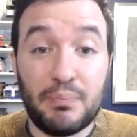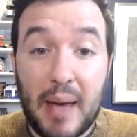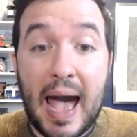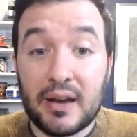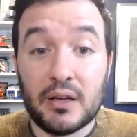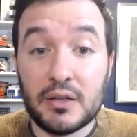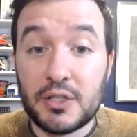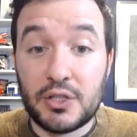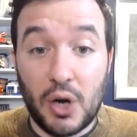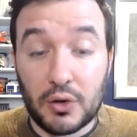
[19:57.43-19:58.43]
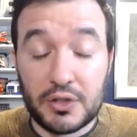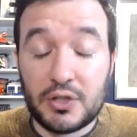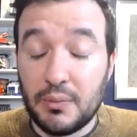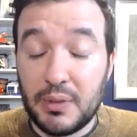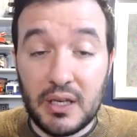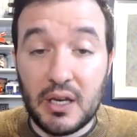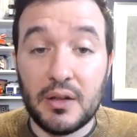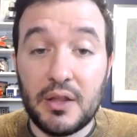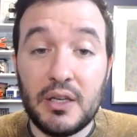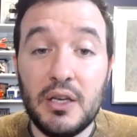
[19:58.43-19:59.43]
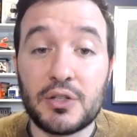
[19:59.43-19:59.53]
bad starts to begin the year.